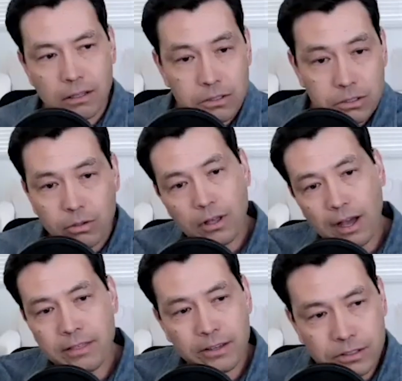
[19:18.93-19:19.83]
So I
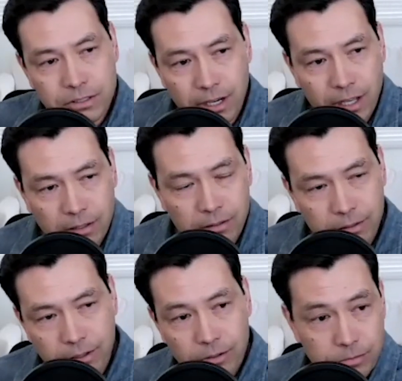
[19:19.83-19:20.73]
think you just kind of
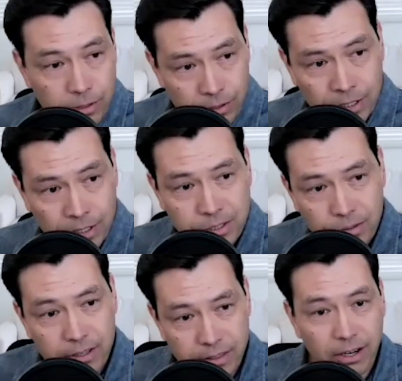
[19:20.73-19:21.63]
touched on it
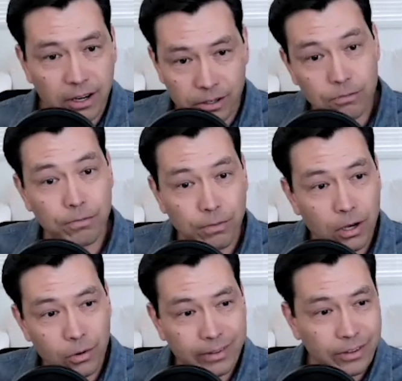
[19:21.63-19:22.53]
right there.
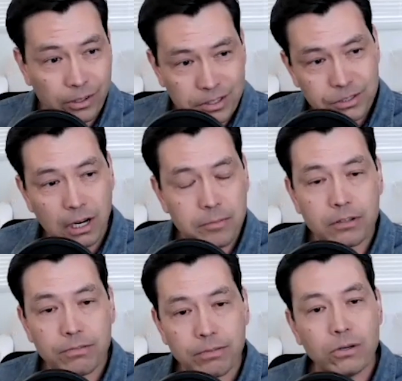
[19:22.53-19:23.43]
Flow. You're describing
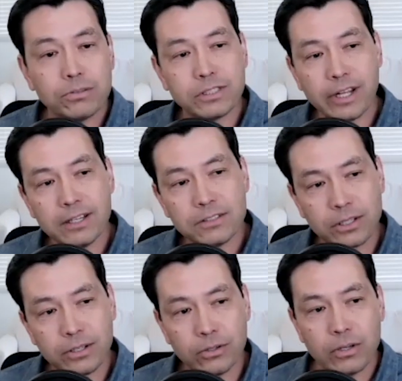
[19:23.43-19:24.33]
a flow state.
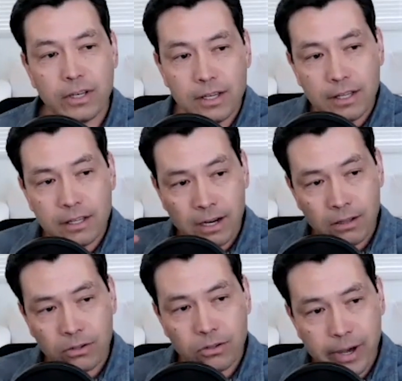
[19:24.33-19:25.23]
So the
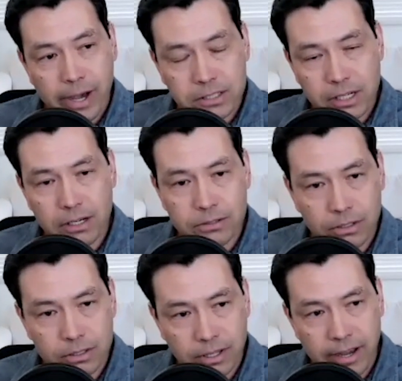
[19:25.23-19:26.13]
analytical mind is kind of
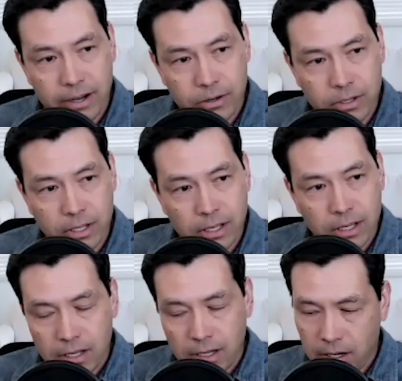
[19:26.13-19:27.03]
turned down,
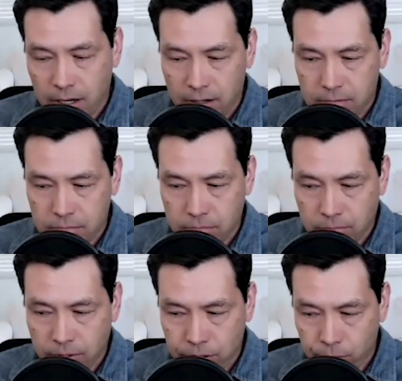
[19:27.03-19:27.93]
and
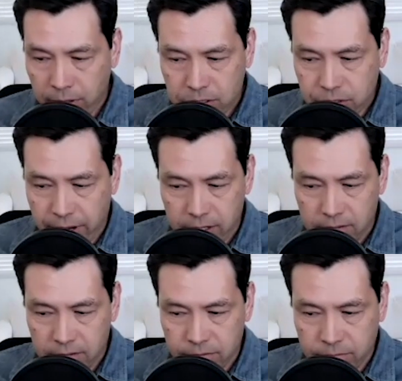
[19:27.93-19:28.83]
you're really just kind
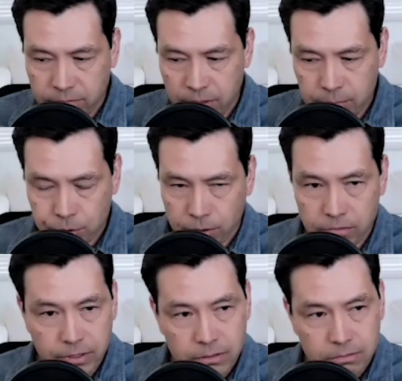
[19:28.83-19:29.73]
of
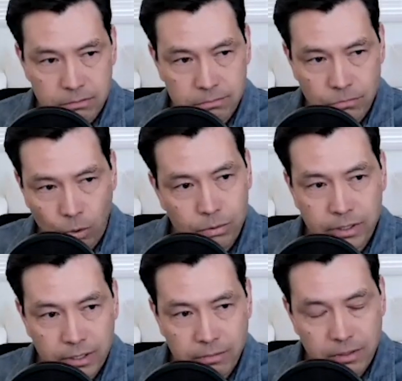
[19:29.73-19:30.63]
observing,
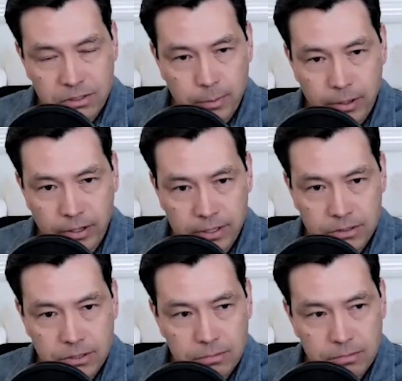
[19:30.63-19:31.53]
holding
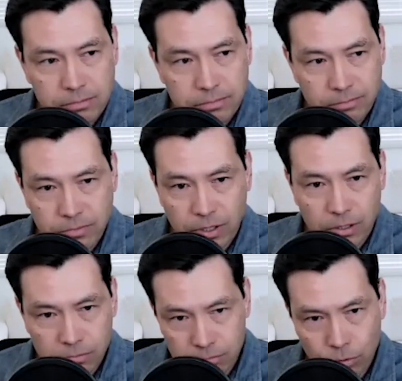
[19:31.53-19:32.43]
experience,
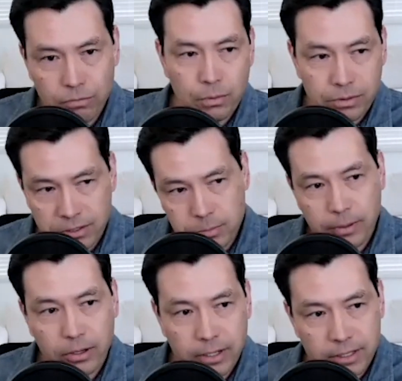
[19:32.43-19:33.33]
moving with
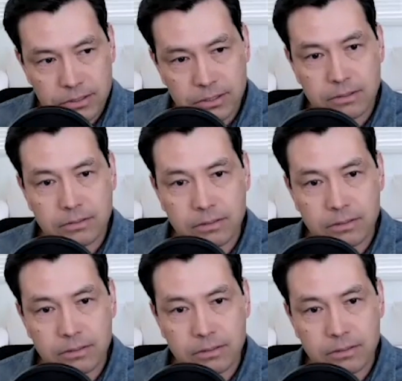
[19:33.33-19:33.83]
experience.